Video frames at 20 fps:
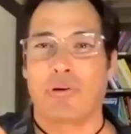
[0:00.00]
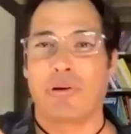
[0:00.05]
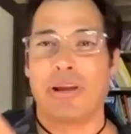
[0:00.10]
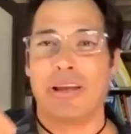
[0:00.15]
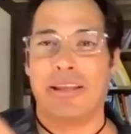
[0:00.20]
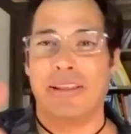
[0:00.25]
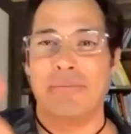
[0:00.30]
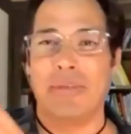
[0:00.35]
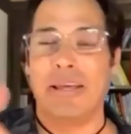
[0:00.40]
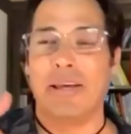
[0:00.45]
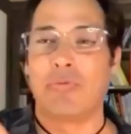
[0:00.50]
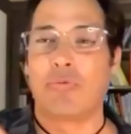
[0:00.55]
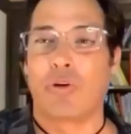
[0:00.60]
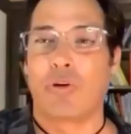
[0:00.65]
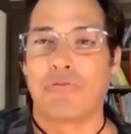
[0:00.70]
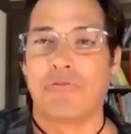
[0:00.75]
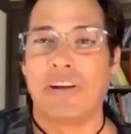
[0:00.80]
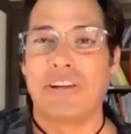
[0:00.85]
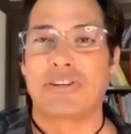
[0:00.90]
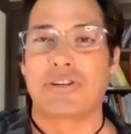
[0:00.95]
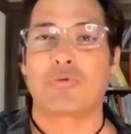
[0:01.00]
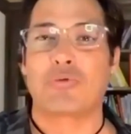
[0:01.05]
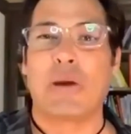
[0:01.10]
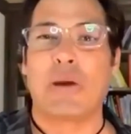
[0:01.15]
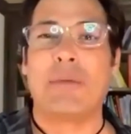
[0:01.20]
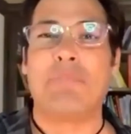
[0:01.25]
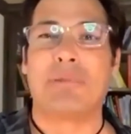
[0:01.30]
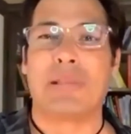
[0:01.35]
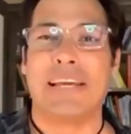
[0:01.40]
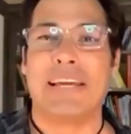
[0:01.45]
saying? In World Ventures,
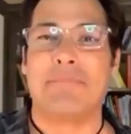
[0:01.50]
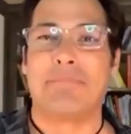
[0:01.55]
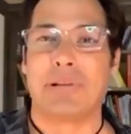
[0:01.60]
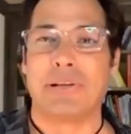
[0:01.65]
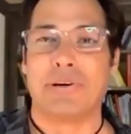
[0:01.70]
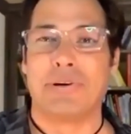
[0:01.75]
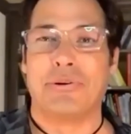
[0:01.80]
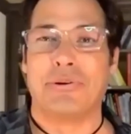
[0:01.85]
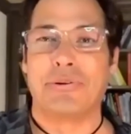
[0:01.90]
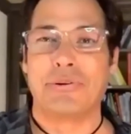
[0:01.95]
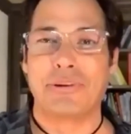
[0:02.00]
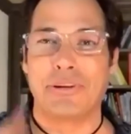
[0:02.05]
we bleed blue.